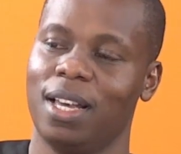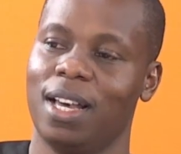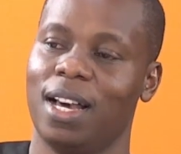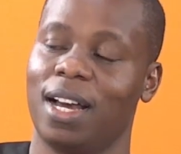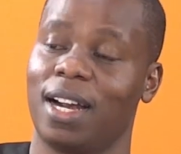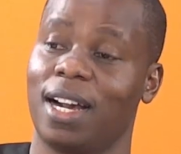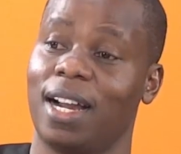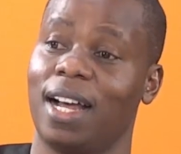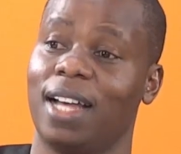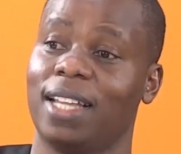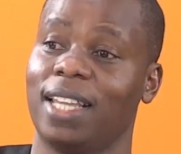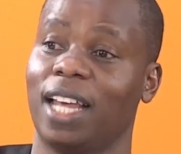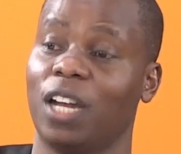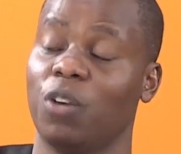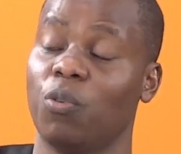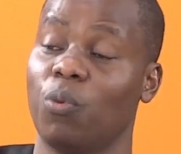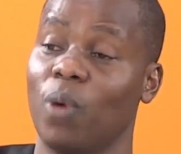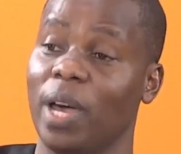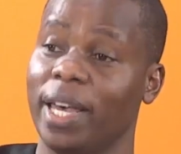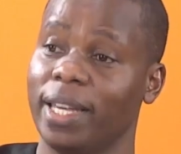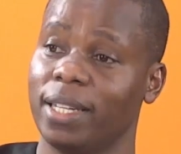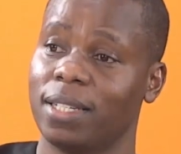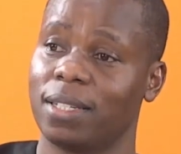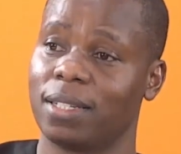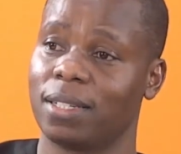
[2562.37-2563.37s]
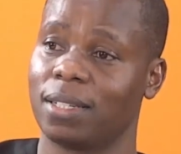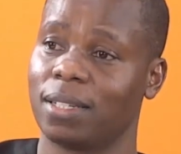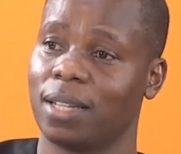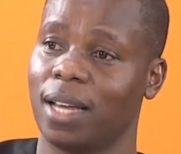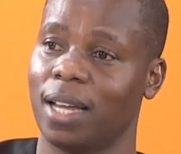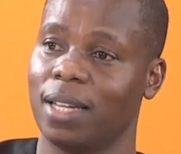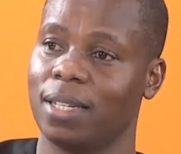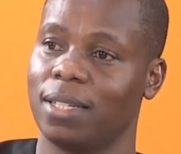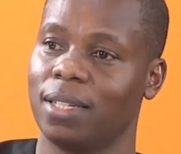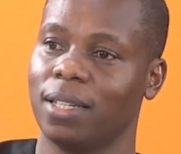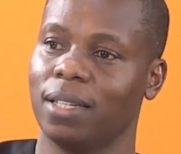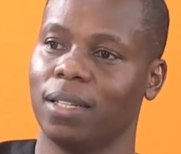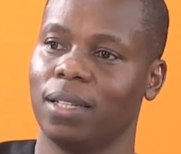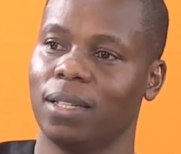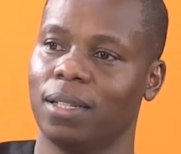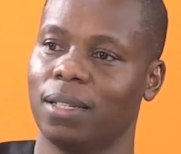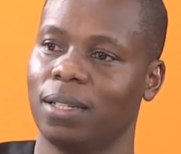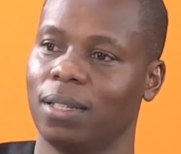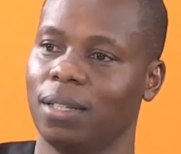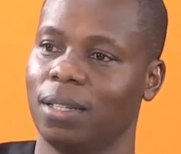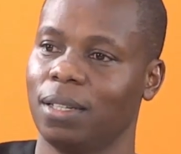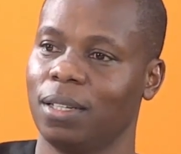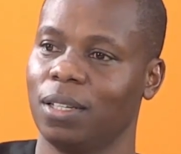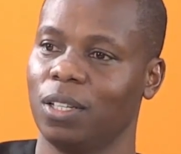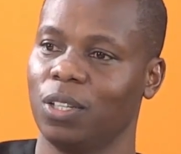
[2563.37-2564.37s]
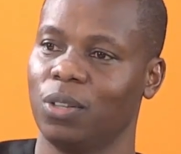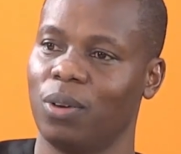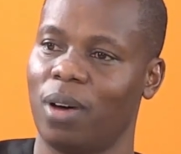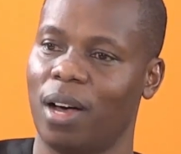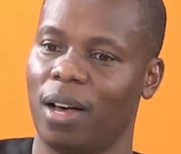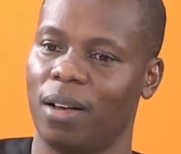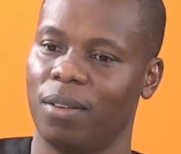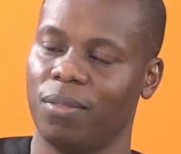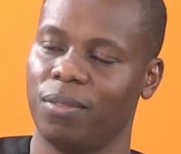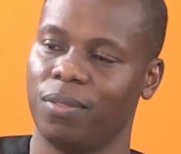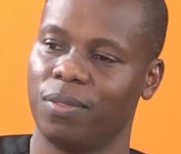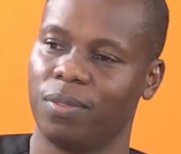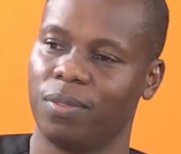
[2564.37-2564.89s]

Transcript: rather than wait until you have